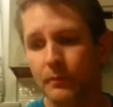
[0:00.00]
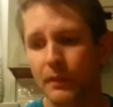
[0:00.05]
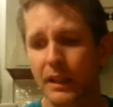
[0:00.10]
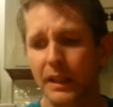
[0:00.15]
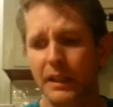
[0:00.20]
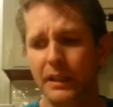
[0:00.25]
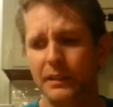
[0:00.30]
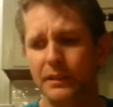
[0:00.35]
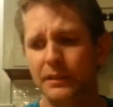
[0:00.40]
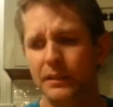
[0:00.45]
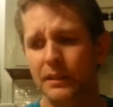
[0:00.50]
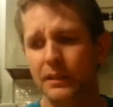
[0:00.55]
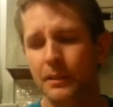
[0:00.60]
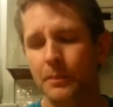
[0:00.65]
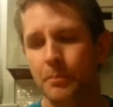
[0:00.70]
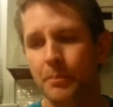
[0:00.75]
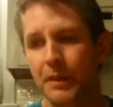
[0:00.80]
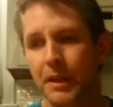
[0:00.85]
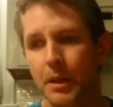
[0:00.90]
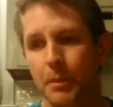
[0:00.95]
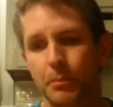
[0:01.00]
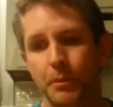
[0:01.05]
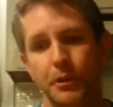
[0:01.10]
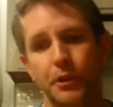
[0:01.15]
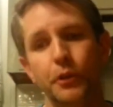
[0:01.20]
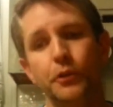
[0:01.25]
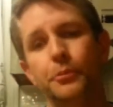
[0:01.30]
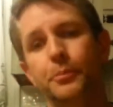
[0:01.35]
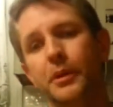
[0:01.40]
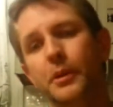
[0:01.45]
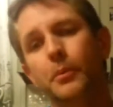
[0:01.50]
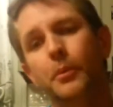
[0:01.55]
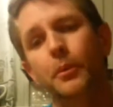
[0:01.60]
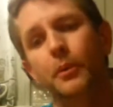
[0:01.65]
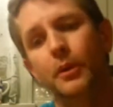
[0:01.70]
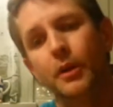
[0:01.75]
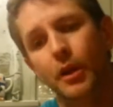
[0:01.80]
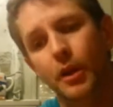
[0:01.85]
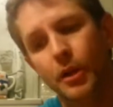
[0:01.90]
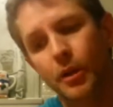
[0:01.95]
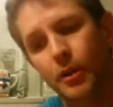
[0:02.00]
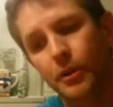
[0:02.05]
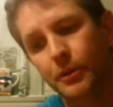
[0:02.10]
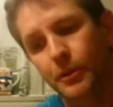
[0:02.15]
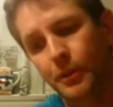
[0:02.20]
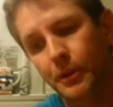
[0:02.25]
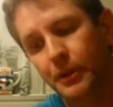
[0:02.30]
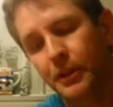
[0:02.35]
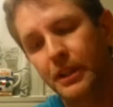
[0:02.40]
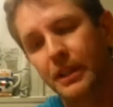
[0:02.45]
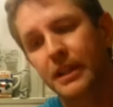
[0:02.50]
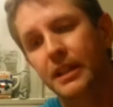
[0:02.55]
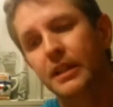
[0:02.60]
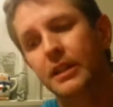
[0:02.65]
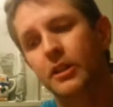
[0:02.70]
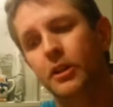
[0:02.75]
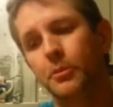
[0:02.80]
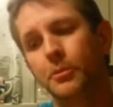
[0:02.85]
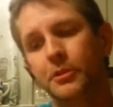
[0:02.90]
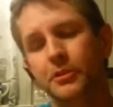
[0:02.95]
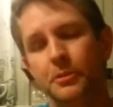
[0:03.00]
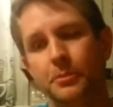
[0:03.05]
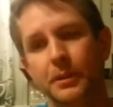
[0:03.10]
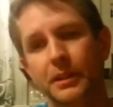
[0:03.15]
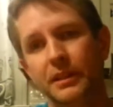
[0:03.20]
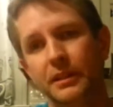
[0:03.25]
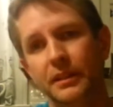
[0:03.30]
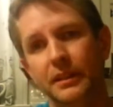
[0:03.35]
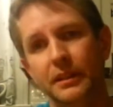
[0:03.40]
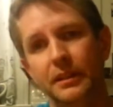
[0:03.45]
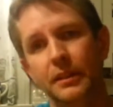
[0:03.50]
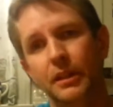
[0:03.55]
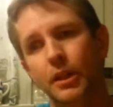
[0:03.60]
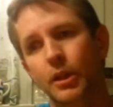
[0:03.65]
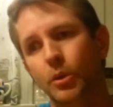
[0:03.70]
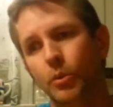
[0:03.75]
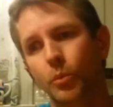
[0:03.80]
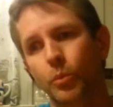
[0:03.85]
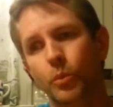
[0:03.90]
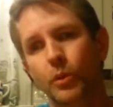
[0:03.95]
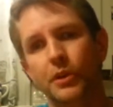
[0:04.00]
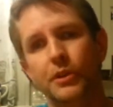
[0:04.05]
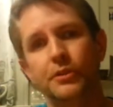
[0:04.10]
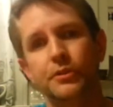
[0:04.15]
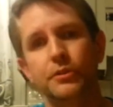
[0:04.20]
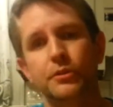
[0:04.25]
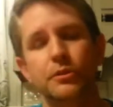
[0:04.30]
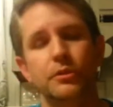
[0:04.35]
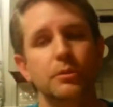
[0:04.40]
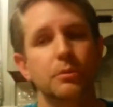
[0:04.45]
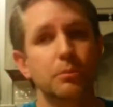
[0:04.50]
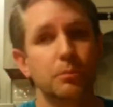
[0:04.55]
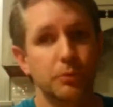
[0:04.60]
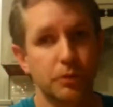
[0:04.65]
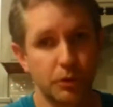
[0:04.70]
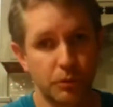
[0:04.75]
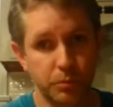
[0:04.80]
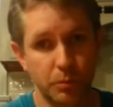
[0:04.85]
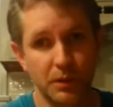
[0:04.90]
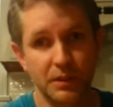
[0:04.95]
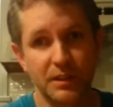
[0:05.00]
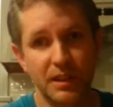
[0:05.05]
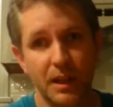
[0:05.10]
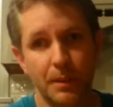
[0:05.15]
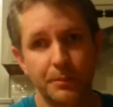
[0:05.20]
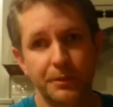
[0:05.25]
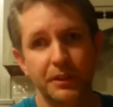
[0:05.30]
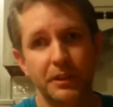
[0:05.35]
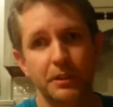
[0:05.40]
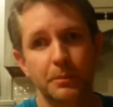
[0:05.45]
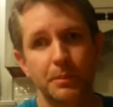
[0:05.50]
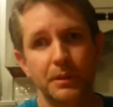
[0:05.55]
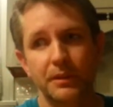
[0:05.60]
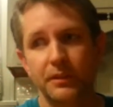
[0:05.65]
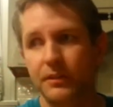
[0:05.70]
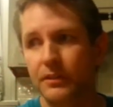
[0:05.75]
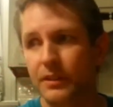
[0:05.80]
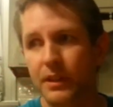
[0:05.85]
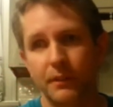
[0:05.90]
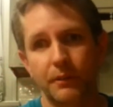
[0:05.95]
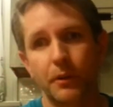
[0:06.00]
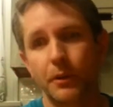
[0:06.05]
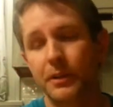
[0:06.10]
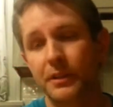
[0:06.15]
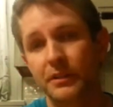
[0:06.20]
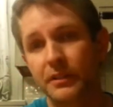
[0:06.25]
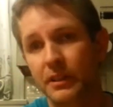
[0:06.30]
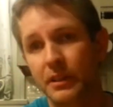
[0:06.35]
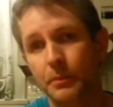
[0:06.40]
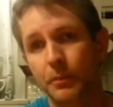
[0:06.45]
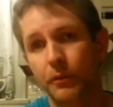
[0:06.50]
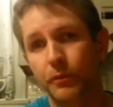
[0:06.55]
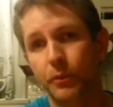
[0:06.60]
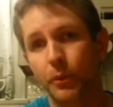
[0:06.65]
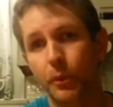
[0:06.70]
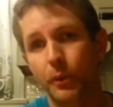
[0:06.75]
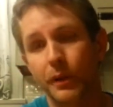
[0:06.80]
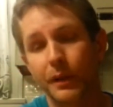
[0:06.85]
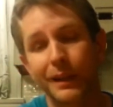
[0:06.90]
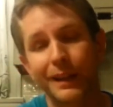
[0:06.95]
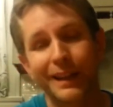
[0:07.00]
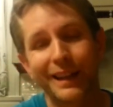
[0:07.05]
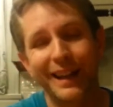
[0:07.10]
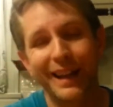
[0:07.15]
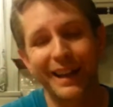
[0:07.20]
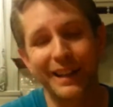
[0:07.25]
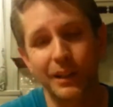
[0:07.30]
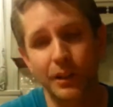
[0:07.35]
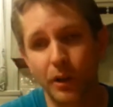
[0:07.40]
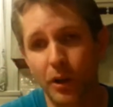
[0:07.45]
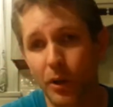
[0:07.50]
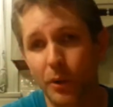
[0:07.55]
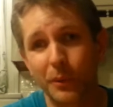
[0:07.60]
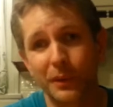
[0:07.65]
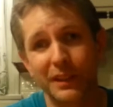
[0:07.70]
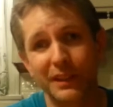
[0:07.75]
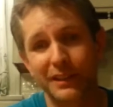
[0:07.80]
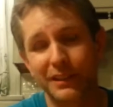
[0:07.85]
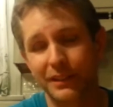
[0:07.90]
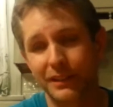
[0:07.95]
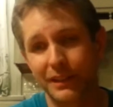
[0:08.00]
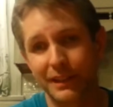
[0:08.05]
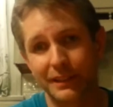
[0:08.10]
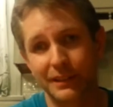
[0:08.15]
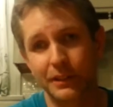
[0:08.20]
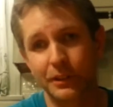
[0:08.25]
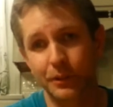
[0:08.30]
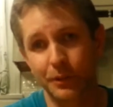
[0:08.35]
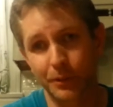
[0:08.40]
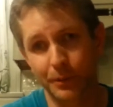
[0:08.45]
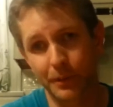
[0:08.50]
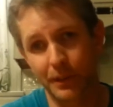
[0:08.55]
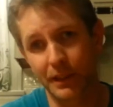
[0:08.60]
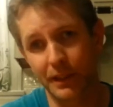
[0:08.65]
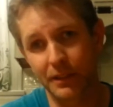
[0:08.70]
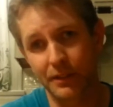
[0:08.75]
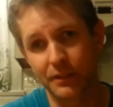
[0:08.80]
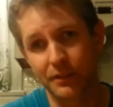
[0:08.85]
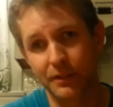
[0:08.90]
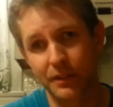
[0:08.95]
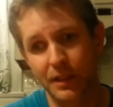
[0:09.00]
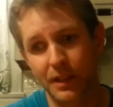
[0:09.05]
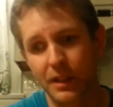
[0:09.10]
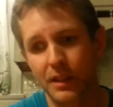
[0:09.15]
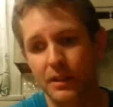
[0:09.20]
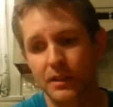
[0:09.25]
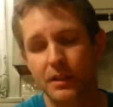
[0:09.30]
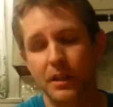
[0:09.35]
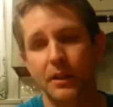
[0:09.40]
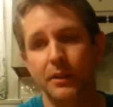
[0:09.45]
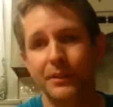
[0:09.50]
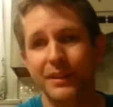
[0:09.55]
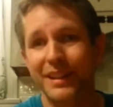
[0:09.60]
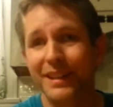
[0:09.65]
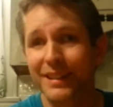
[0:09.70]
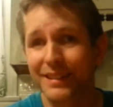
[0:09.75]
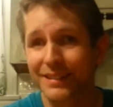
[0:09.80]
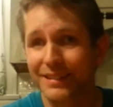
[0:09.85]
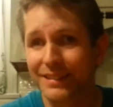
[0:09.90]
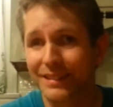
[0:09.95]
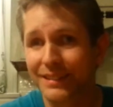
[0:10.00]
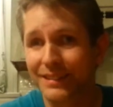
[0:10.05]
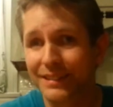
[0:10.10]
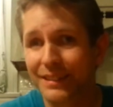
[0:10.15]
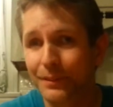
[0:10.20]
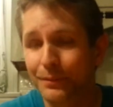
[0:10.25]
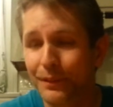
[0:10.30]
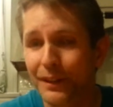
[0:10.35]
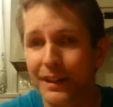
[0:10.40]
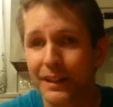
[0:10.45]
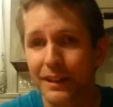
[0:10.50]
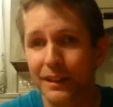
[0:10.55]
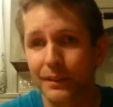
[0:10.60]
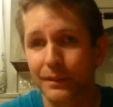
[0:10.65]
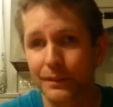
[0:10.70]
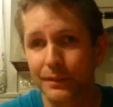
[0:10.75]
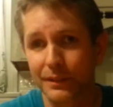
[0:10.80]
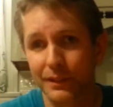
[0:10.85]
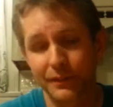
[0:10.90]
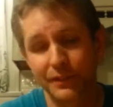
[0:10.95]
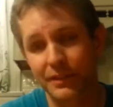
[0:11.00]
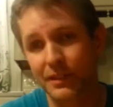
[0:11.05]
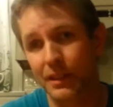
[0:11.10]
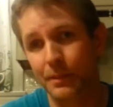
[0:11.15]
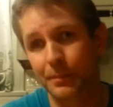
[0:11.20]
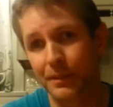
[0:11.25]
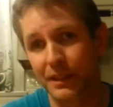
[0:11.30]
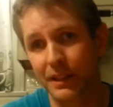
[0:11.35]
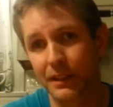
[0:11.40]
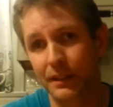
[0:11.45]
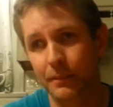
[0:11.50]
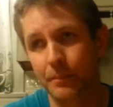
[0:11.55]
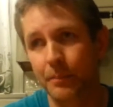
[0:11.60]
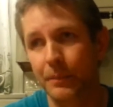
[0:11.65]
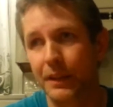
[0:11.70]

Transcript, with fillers: And but those people, they get in almost immediately. Just one time seeing the business, they've already seen it before, and they're already collecting their credits. Y'all, that is $65 every time you get it.